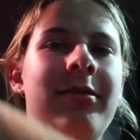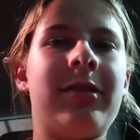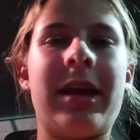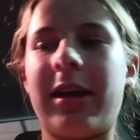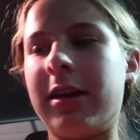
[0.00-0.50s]
is
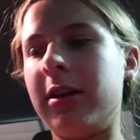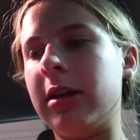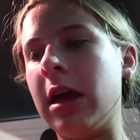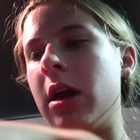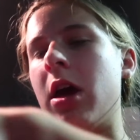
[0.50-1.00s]
like
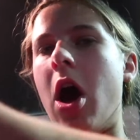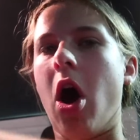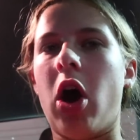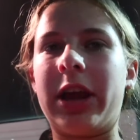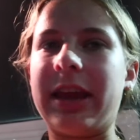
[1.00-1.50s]

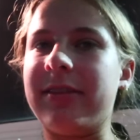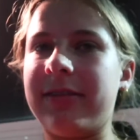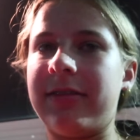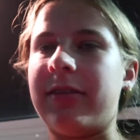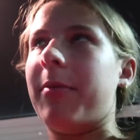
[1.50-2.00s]
August
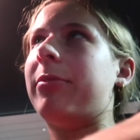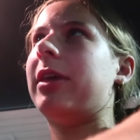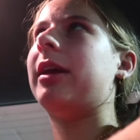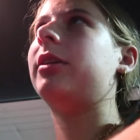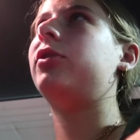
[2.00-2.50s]

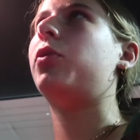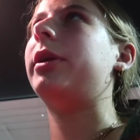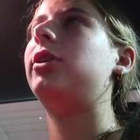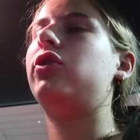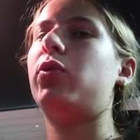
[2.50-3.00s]
something
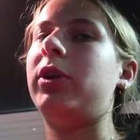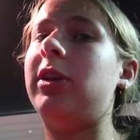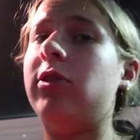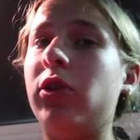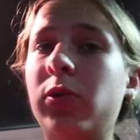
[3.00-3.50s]

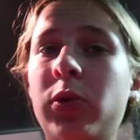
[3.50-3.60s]
2022.